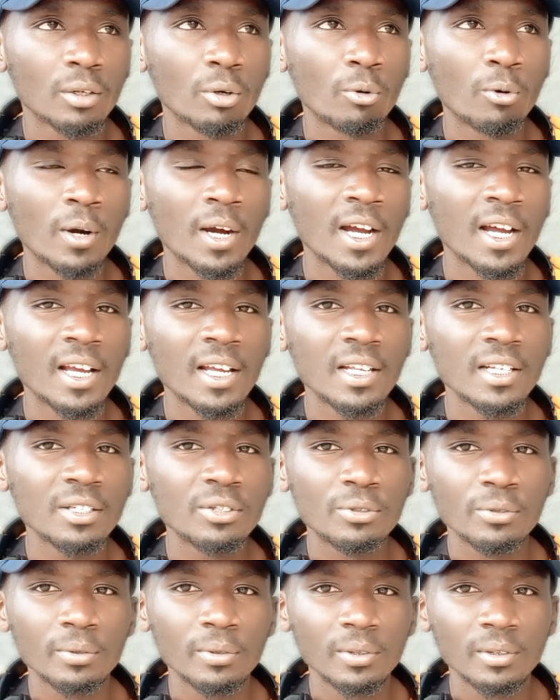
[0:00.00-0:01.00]
1,
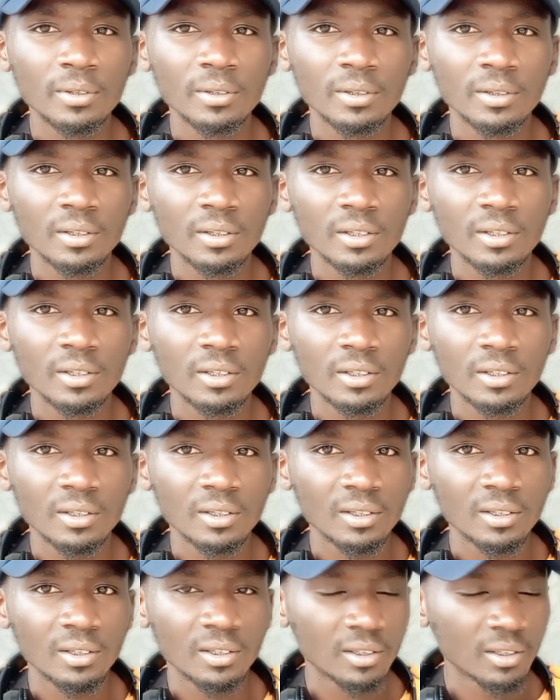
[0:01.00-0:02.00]

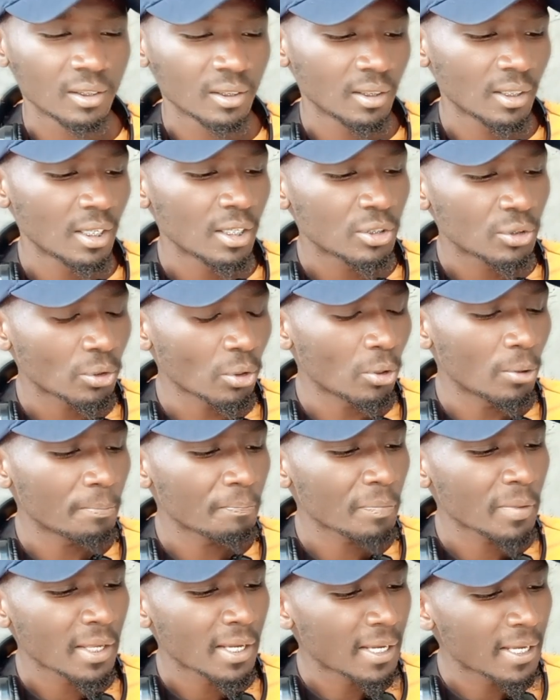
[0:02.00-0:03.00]
2.
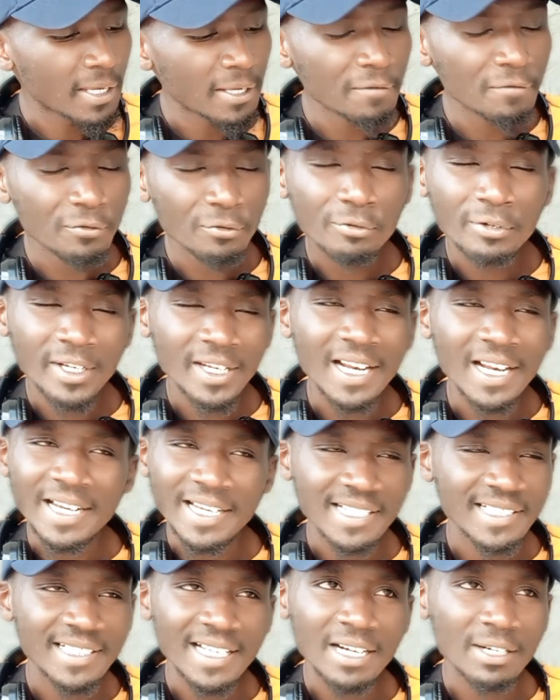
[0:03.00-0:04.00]
So, if you really
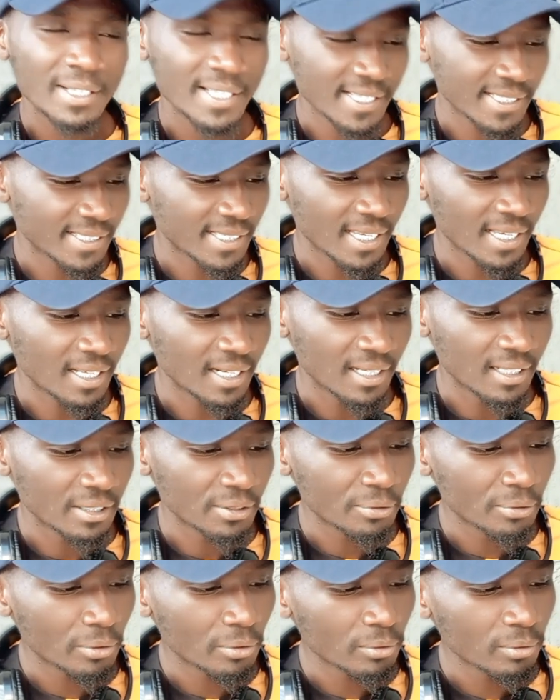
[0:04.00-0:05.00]
understand the scale,
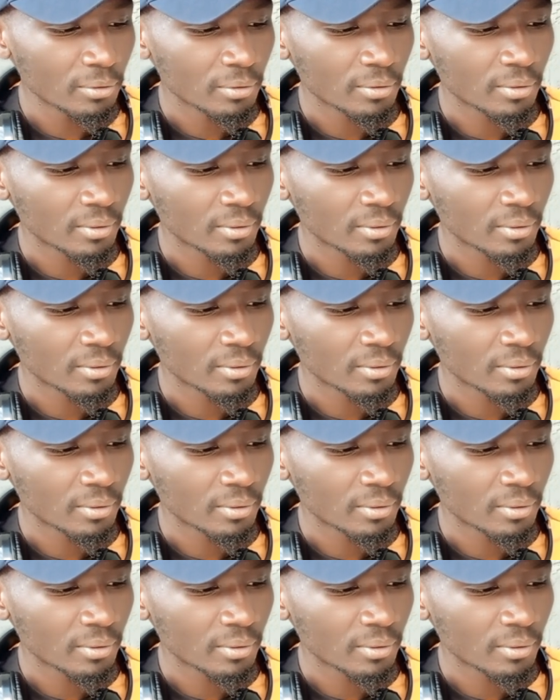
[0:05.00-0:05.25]
you know,